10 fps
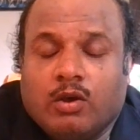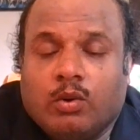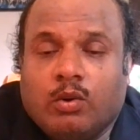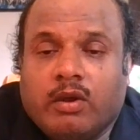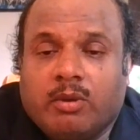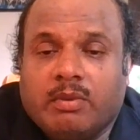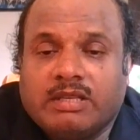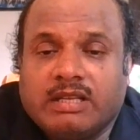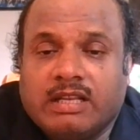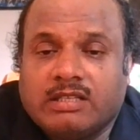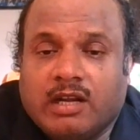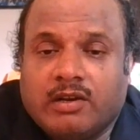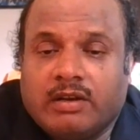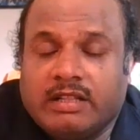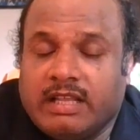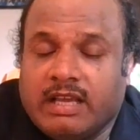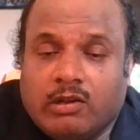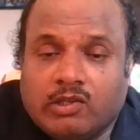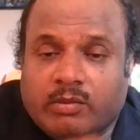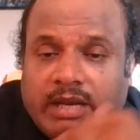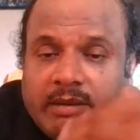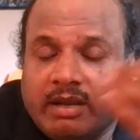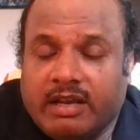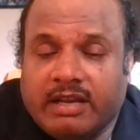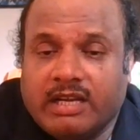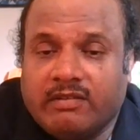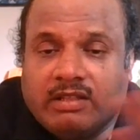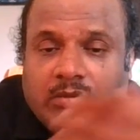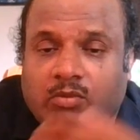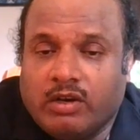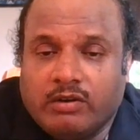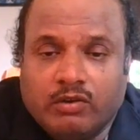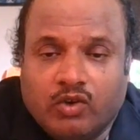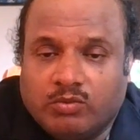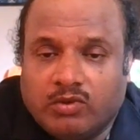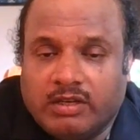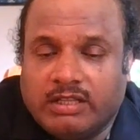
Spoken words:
whoever basically is controlling, they are also might be connected with the Bollywood groups only.